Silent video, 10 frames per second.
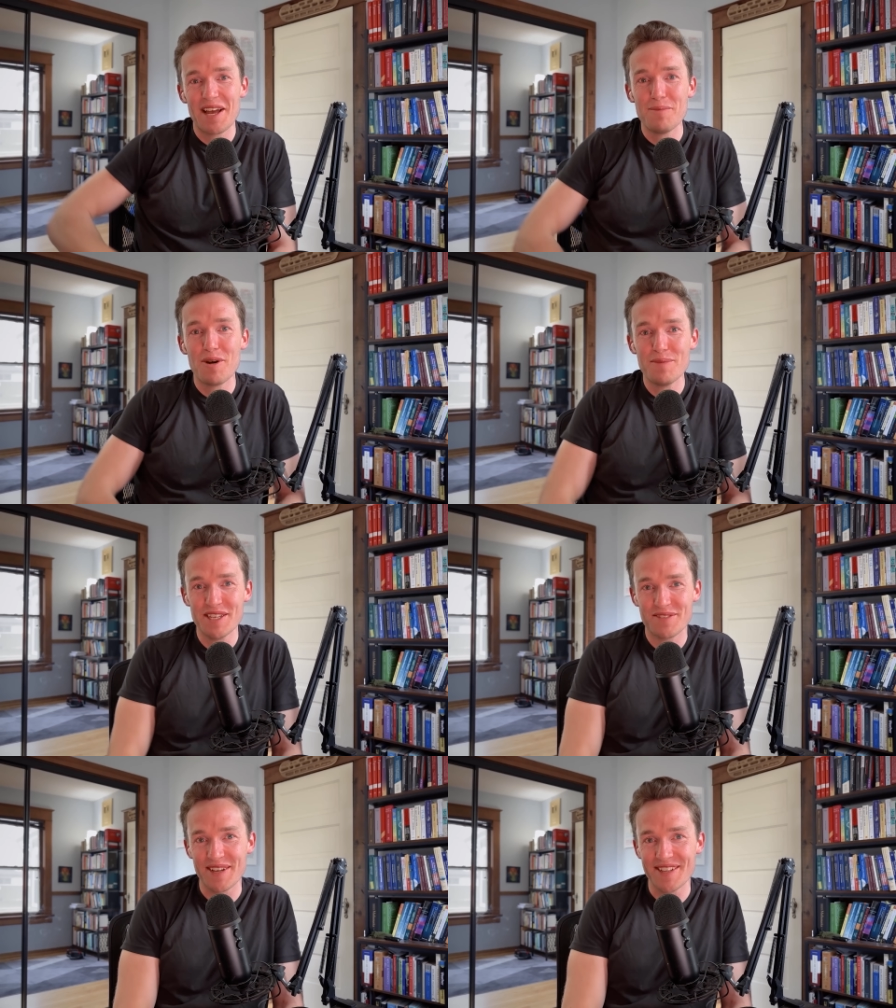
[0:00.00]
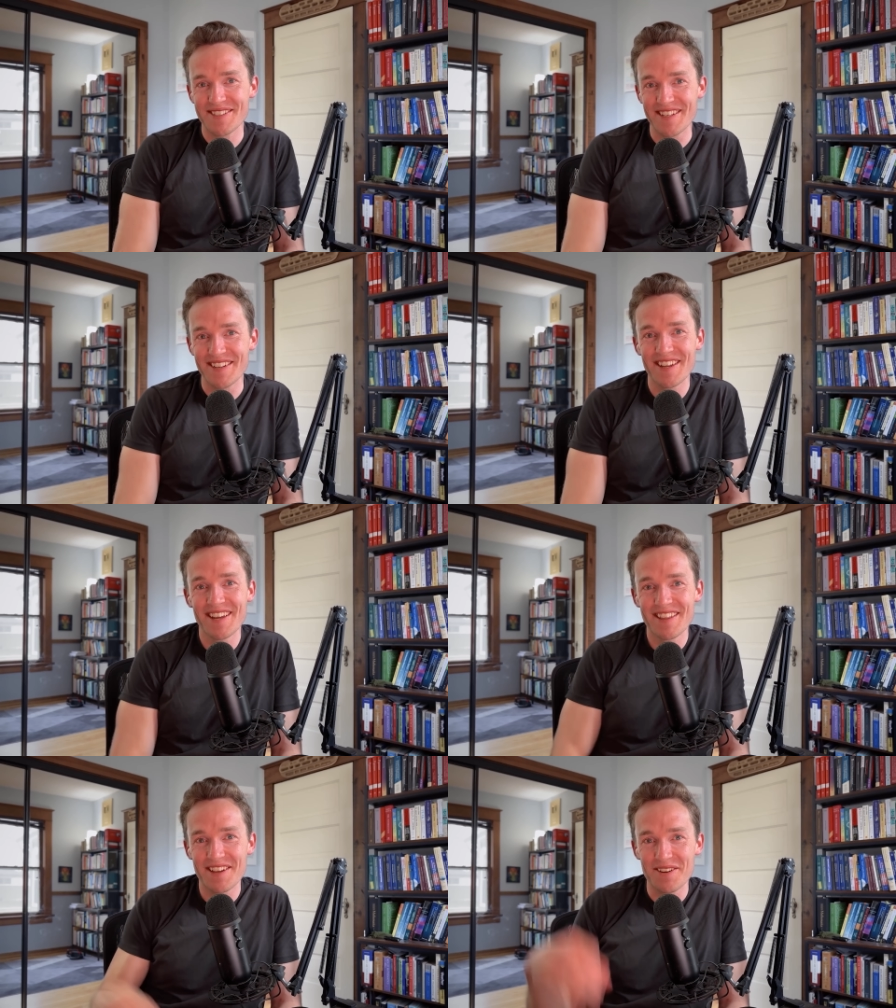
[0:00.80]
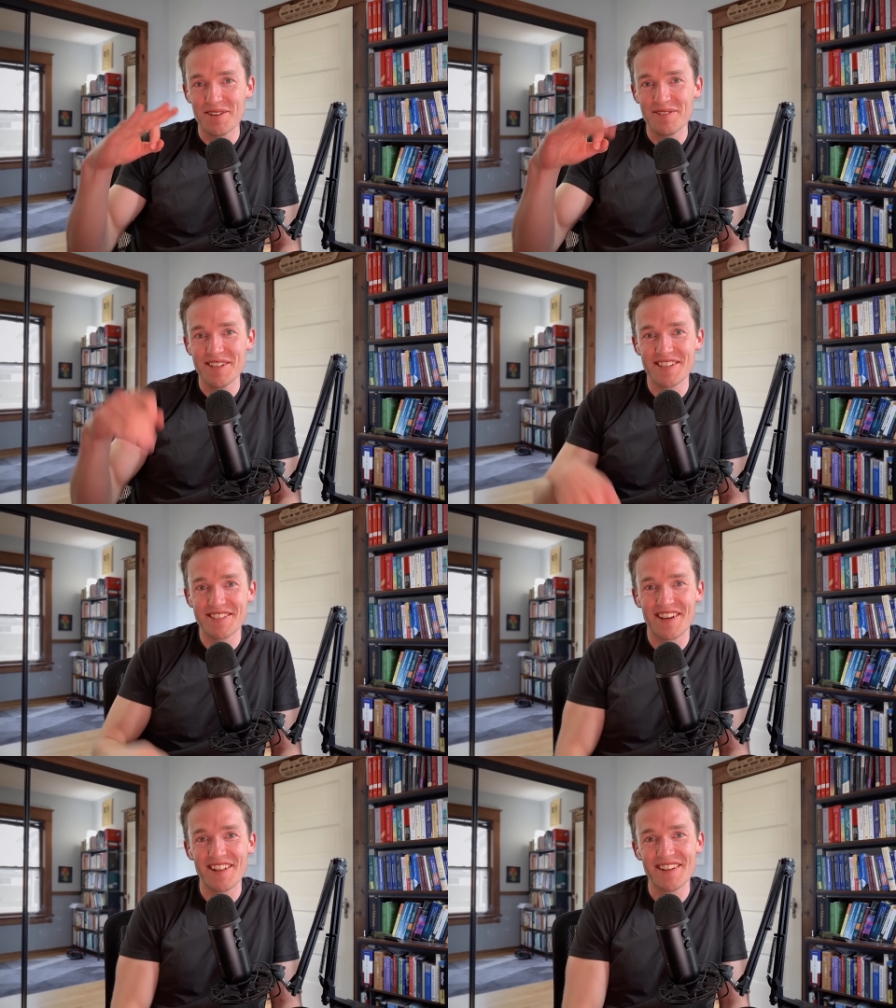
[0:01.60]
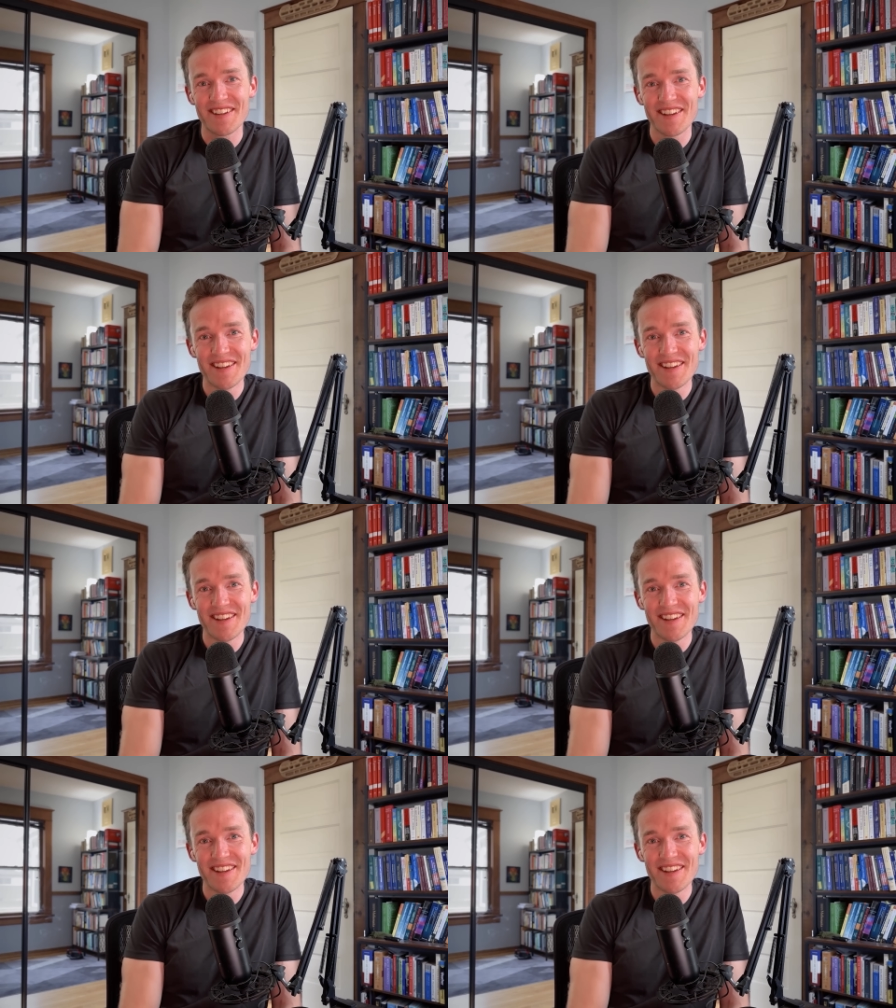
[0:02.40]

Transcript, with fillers: a Möbius fence, and then your defense is solid.